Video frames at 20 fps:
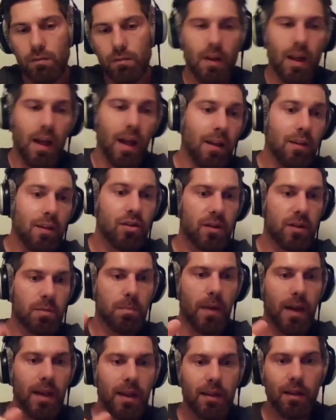I just
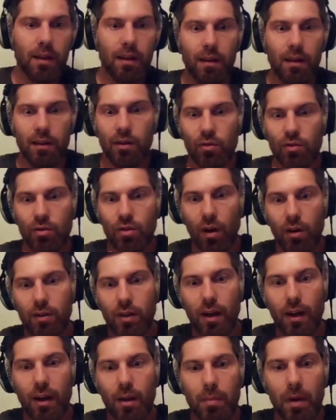made a
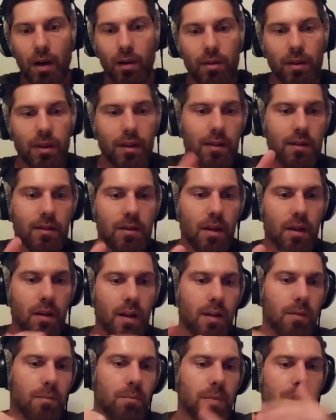tutorial about this
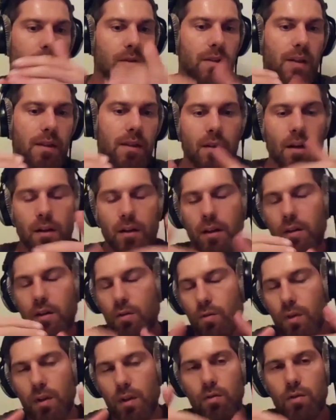because I started
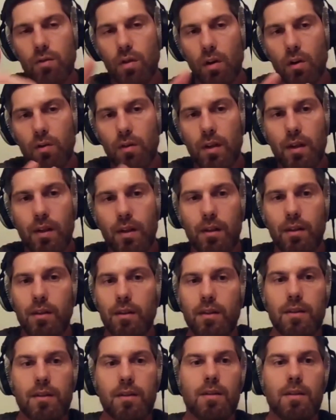doing
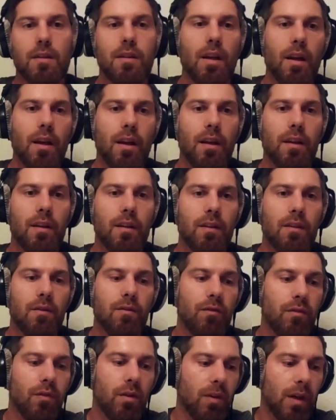tutorials
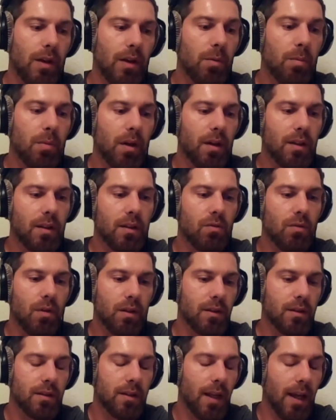for everybody to
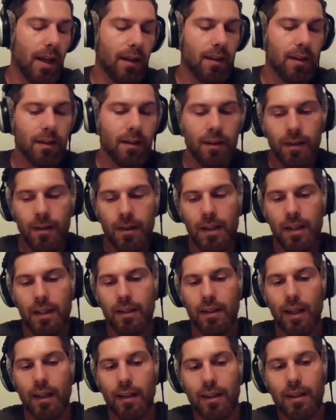understand it,
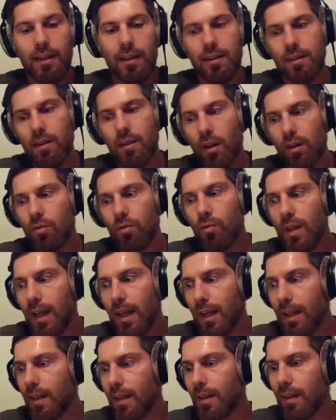that it is not
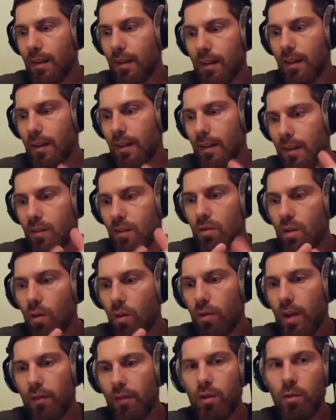really, you don't
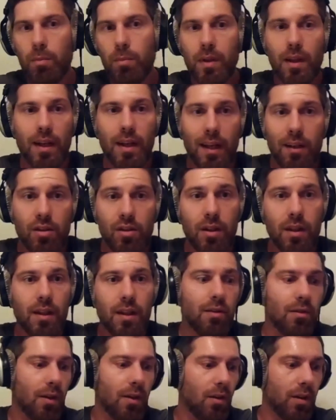have to be an
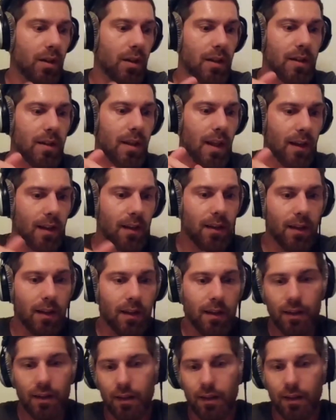engineer or a technic